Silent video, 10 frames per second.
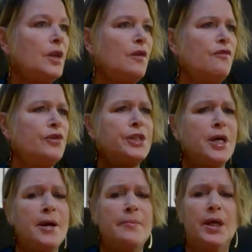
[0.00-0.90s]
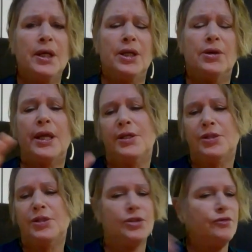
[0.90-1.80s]
For some, your
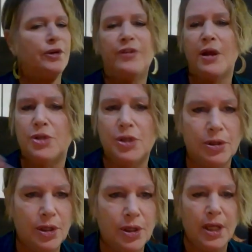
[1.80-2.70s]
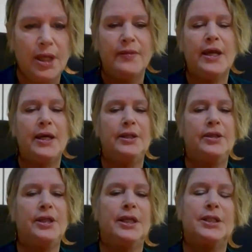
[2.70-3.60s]
canisters for your flour, sugar, that kind of
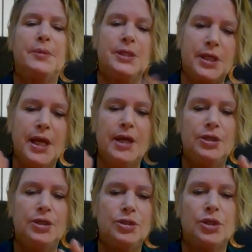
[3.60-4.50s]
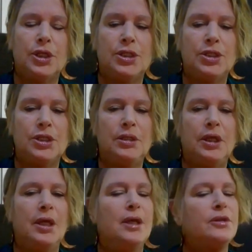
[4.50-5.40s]
thing. It depends on how you use your kitchen.
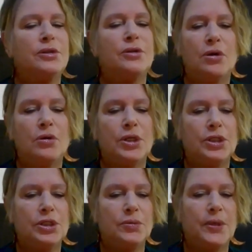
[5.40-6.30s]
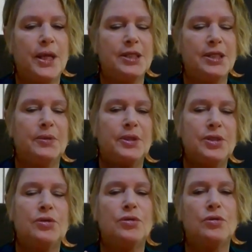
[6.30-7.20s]
These are all questions we ask, but
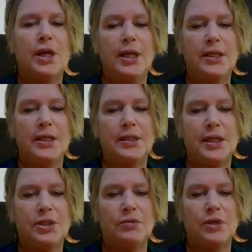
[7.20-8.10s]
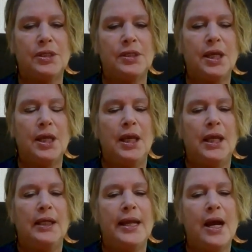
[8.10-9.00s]
these are great accessories.
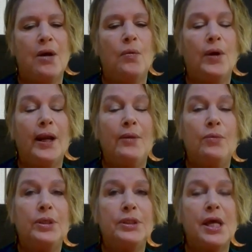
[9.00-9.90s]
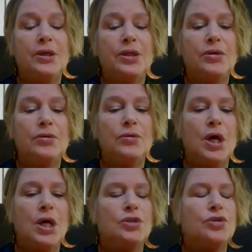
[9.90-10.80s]
Now, what I will tell you,
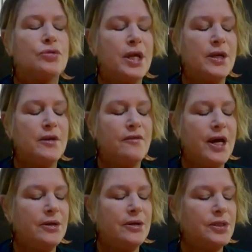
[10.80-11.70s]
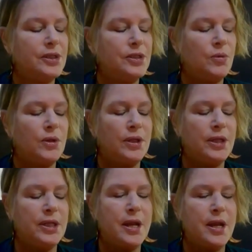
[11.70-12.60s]
tray dividers is one of the
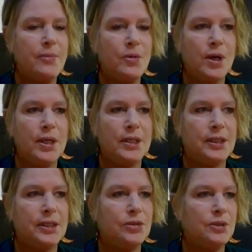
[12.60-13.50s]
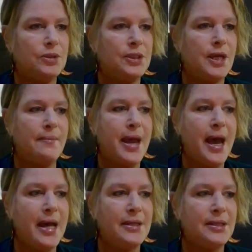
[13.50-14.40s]
number one accessories I'm
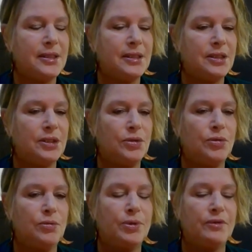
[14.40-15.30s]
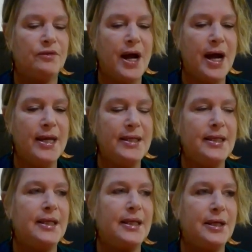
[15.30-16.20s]
asked to provide.
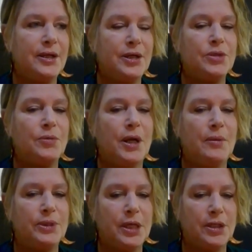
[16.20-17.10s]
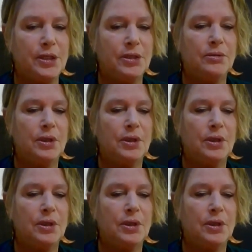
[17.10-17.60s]
And here's what I will tell you.